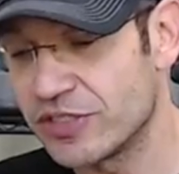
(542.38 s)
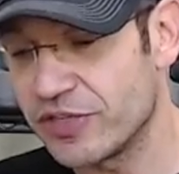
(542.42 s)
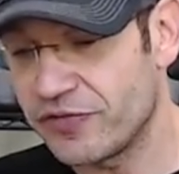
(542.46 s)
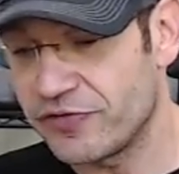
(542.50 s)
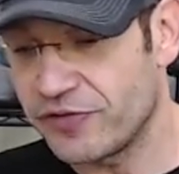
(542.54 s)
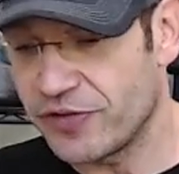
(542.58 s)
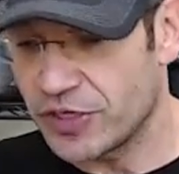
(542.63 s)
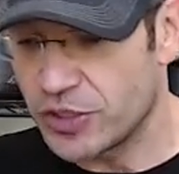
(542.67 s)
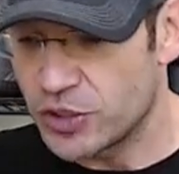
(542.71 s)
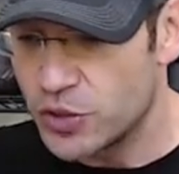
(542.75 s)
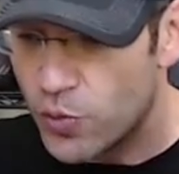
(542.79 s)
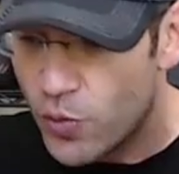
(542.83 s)

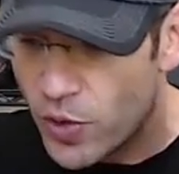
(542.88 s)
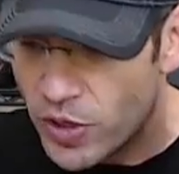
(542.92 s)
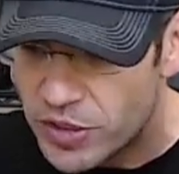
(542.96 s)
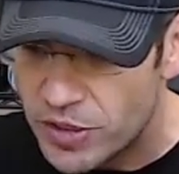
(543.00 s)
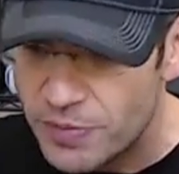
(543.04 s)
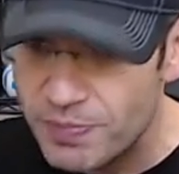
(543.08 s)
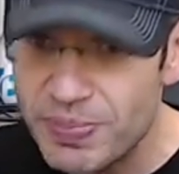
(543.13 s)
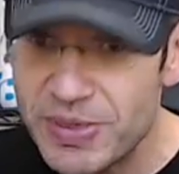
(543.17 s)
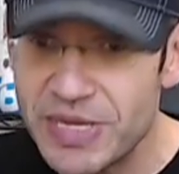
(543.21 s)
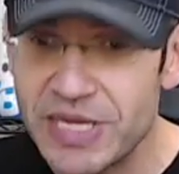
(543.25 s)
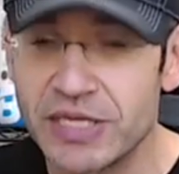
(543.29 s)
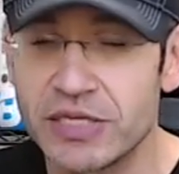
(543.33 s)
effect, you want
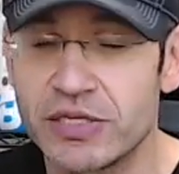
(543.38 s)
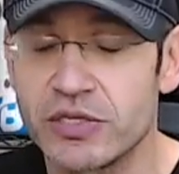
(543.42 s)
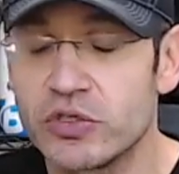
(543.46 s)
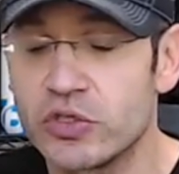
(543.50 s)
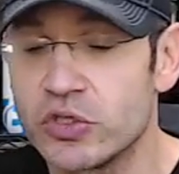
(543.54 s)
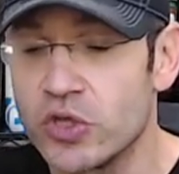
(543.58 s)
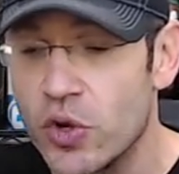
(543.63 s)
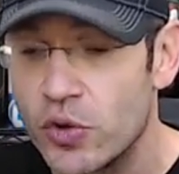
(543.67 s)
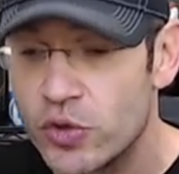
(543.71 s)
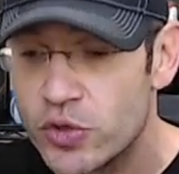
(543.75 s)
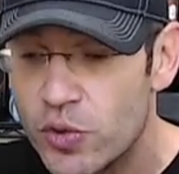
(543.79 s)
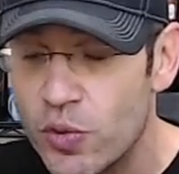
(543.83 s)
to be in the
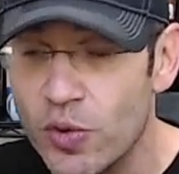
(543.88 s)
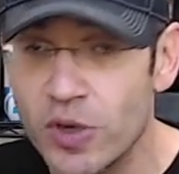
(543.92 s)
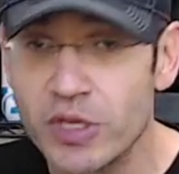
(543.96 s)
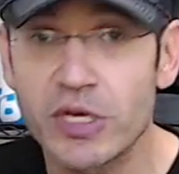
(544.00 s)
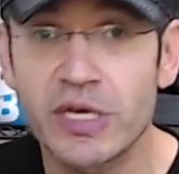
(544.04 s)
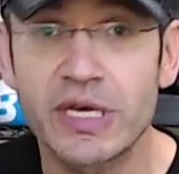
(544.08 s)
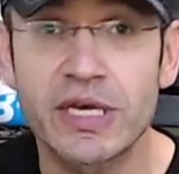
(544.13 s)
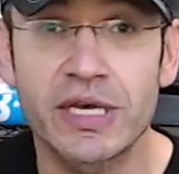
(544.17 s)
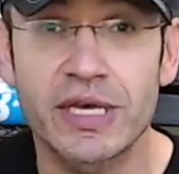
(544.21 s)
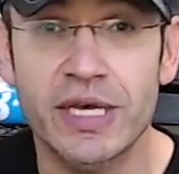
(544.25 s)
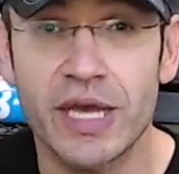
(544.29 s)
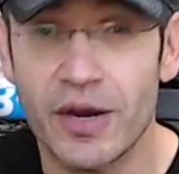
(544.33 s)
zone, you want
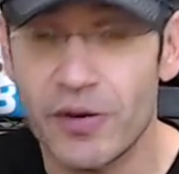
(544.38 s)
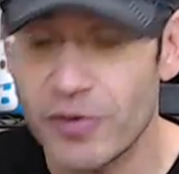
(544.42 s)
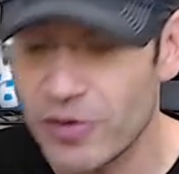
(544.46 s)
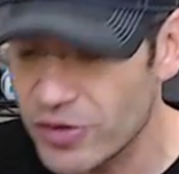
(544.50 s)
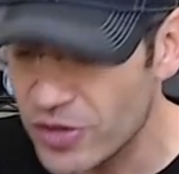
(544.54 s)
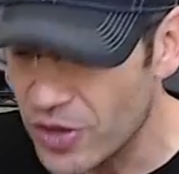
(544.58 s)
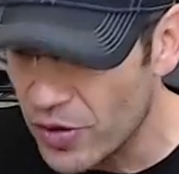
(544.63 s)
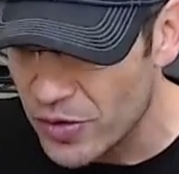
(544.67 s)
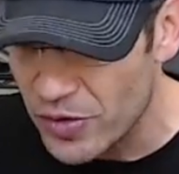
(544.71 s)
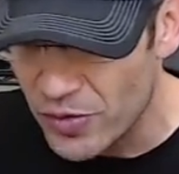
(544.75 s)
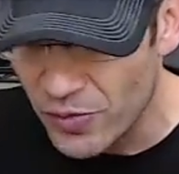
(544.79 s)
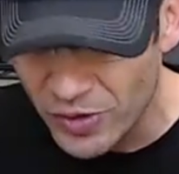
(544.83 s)
to care,
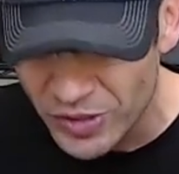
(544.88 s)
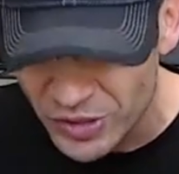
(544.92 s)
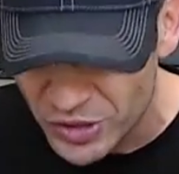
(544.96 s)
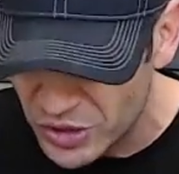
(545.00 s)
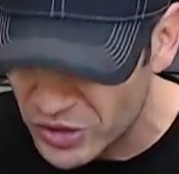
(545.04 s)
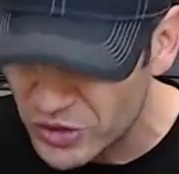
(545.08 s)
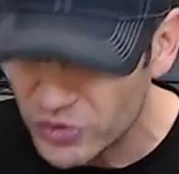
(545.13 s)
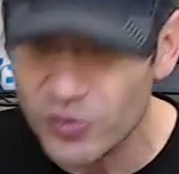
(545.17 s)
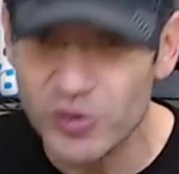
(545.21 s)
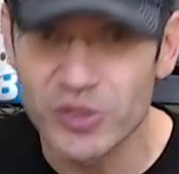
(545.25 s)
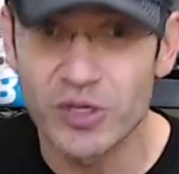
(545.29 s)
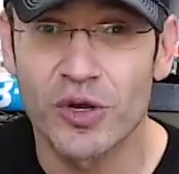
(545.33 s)
you
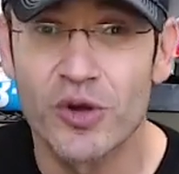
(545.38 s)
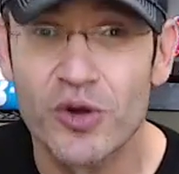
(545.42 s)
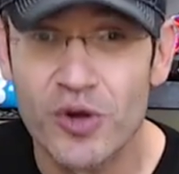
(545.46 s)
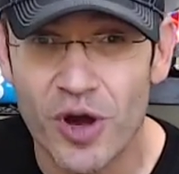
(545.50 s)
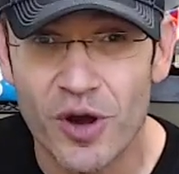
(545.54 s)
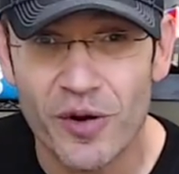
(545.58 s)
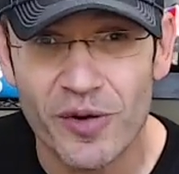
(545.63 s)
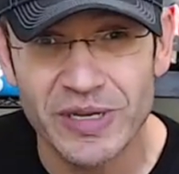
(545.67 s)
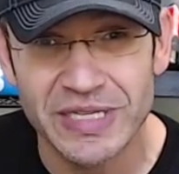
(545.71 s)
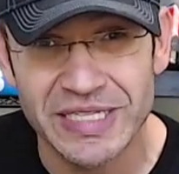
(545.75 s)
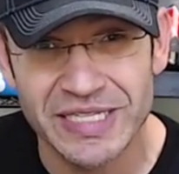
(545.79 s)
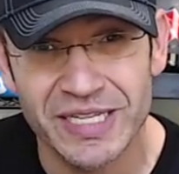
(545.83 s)
just want to
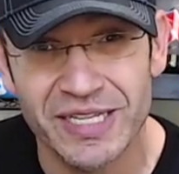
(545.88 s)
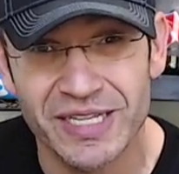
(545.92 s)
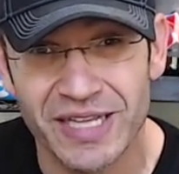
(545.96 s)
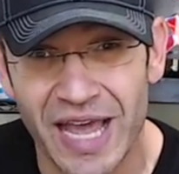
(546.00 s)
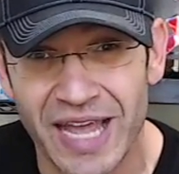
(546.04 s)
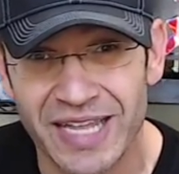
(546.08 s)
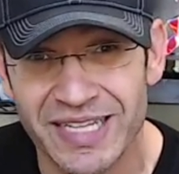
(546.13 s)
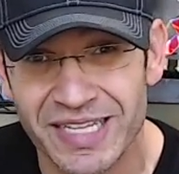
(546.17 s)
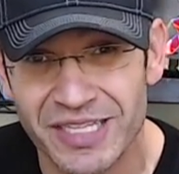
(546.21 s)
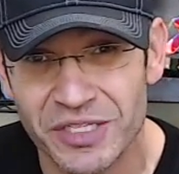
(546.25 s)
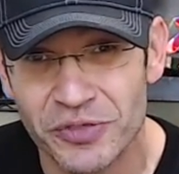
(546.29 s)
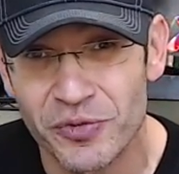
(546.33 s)
go
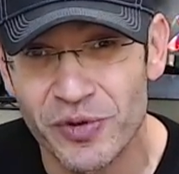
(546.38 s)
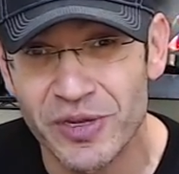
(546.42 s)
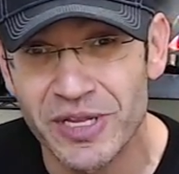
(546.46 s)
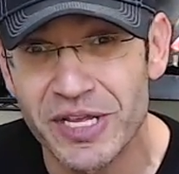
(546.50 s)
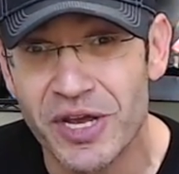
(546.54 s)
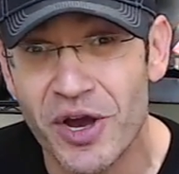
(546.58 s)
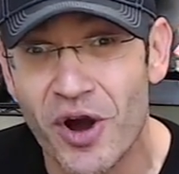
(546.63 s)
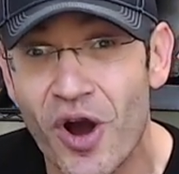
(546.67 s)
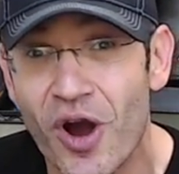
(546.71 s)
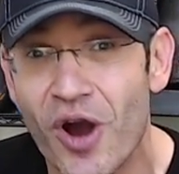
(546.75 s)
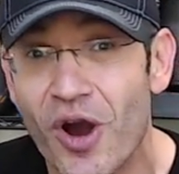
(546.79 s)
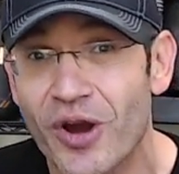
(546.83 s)
at it really
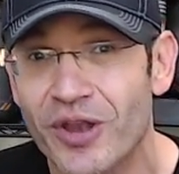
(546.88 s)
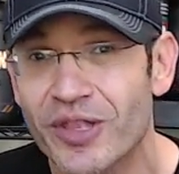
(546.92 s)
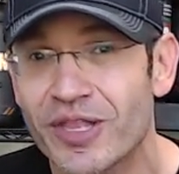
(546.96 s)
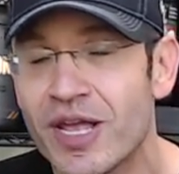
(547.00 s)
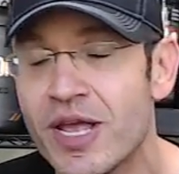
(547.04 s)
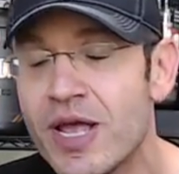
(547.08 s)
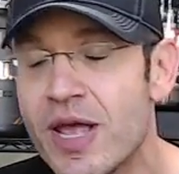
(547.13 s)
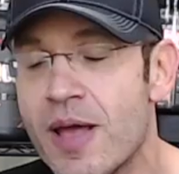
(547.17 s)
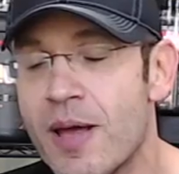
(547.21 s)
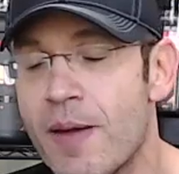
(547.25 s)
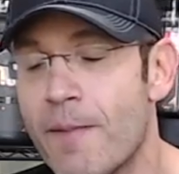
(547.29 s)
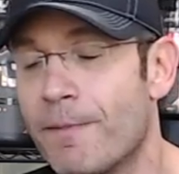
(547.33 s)
hard,
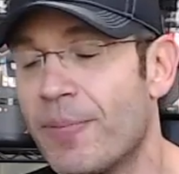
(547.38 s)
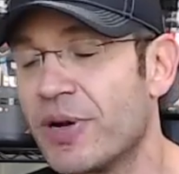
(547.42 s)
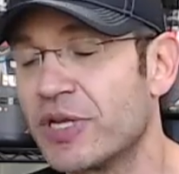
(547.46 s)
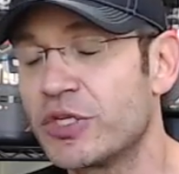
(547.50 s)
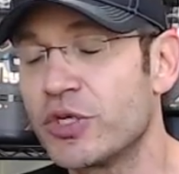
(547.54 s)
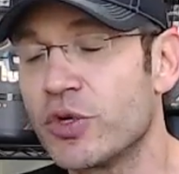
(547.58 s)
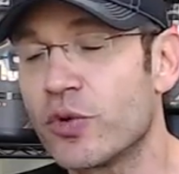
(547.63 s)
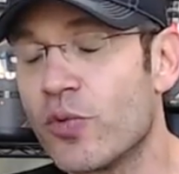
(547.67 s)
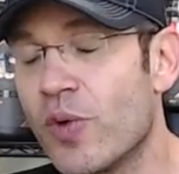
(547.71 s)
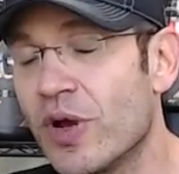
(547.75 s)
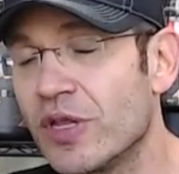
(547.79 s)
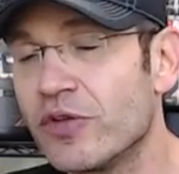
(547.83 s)
but
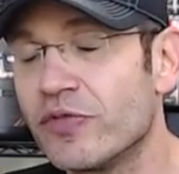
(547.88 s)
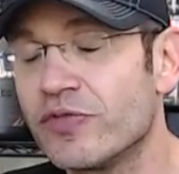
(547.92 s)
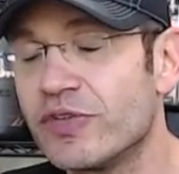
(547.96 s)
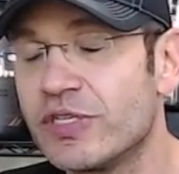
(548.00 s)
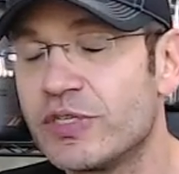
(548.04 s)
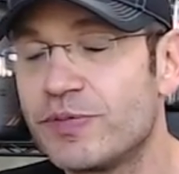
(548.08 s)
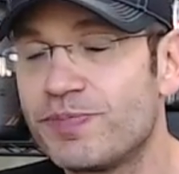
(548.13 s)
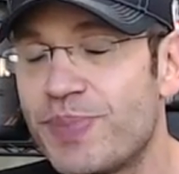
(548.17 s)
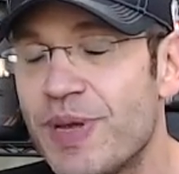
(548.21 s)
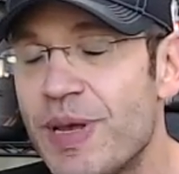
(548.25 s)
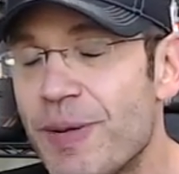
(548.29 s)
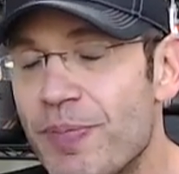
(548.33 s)
you're one of
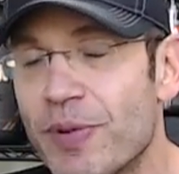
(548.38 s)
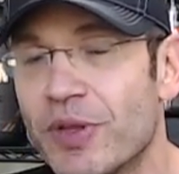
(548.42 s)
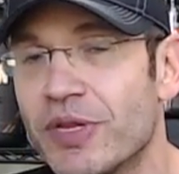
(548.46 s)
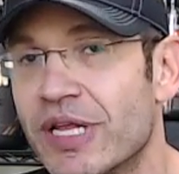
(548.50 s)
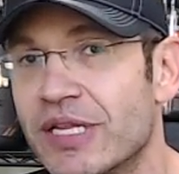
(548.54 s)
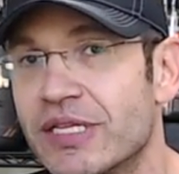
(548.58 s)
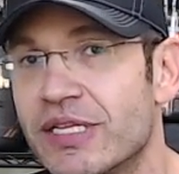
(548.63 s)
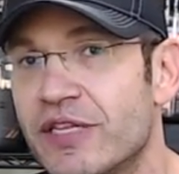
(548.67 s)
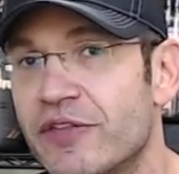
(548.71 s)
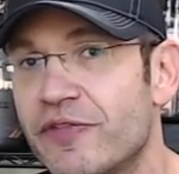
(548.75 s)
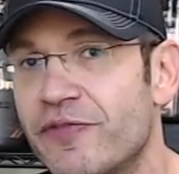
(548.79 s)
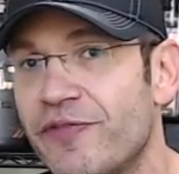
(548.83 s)
these people
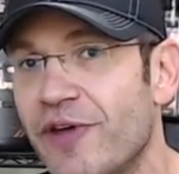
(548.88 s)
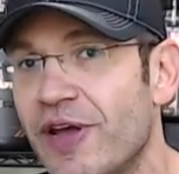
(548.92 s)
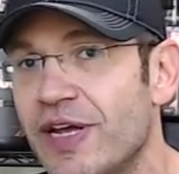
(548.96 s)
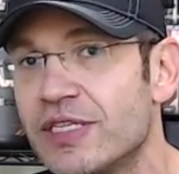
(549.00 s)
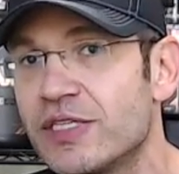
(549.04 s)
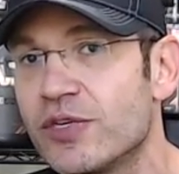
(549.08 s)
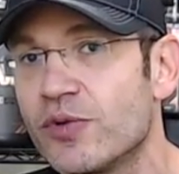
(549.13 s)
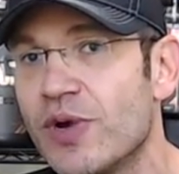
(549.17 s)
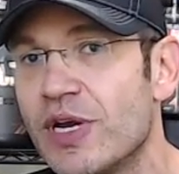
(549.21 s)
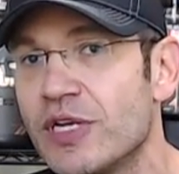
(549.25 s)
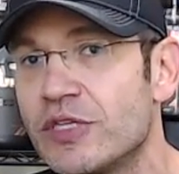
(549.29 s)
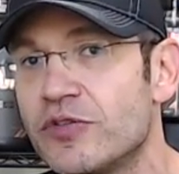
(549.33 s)
that it fades
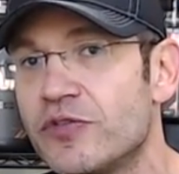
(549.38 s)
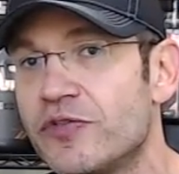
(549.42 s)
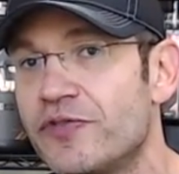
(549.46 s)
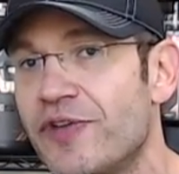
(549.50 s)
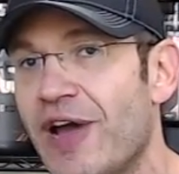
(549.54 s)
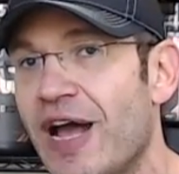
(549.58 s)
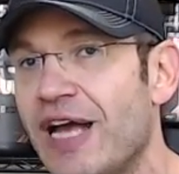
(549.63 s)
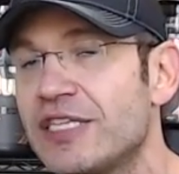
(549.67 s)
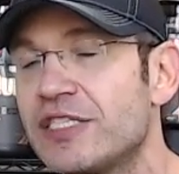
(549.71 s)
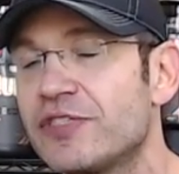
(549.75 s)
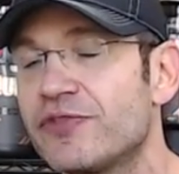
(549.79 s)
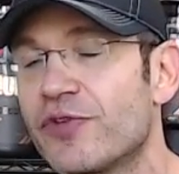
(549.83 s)
away too
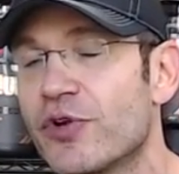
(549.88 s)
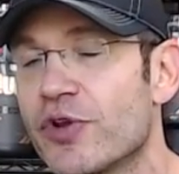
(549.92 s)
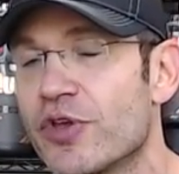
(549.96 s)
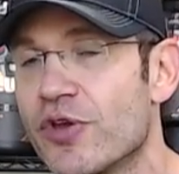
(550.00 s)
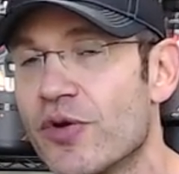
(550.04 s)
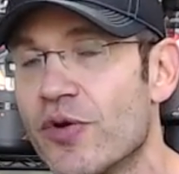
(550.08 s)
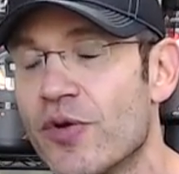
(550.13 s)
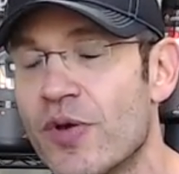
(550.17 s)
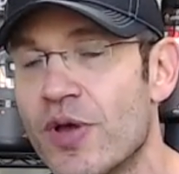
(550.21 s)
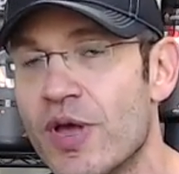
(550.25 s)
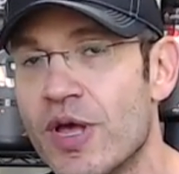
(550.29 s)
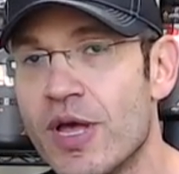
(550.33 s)
fast for
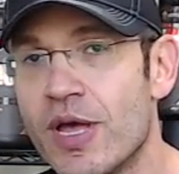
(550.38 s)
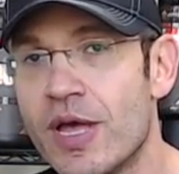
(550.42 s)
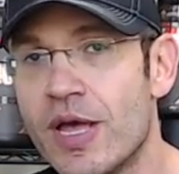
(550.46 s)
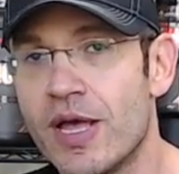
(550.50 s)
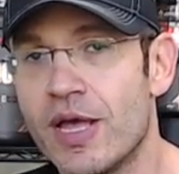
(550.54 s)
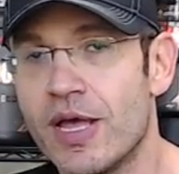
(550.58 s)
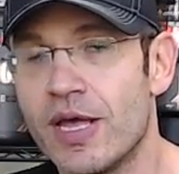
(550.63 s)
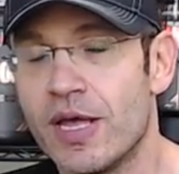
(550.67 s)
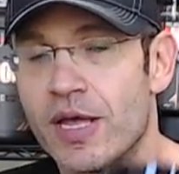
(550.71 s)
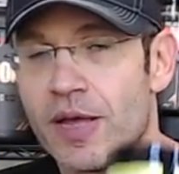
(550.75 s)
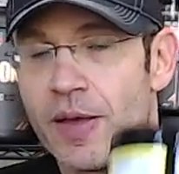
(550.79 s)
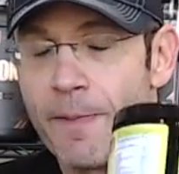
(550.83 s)
you.
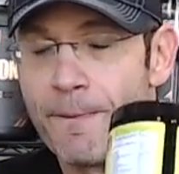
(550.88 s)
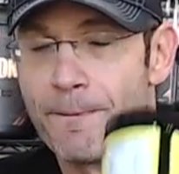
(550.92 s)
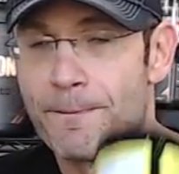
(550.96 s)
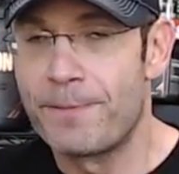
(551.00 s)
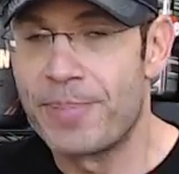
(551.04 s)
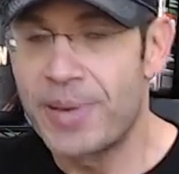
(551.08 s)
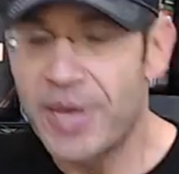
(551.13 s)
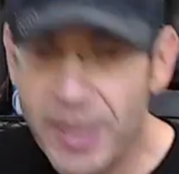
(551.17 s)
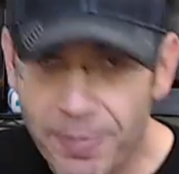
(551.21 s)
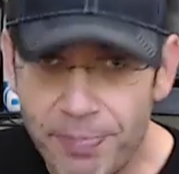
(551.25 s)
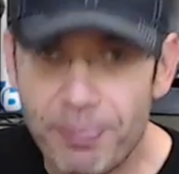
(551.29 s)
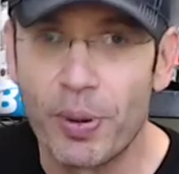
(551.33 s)

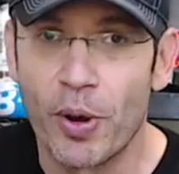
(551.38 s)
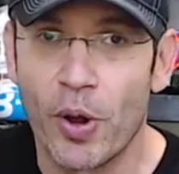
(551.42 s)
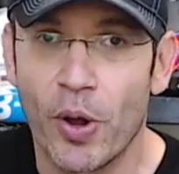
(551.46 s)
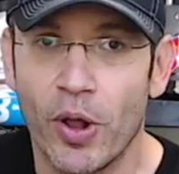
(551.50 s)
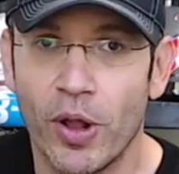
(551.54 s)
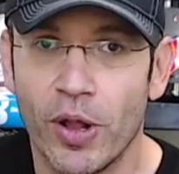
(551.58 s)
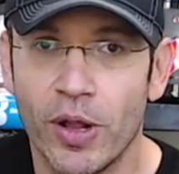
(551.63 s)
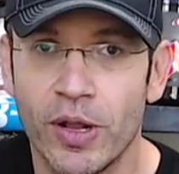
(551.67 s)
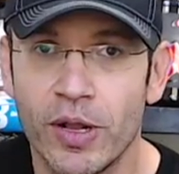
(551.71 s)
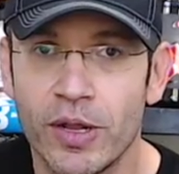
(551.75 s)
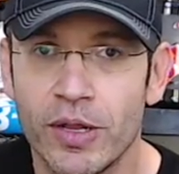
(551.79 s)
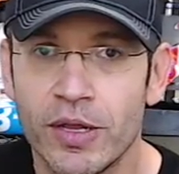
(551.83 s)
People.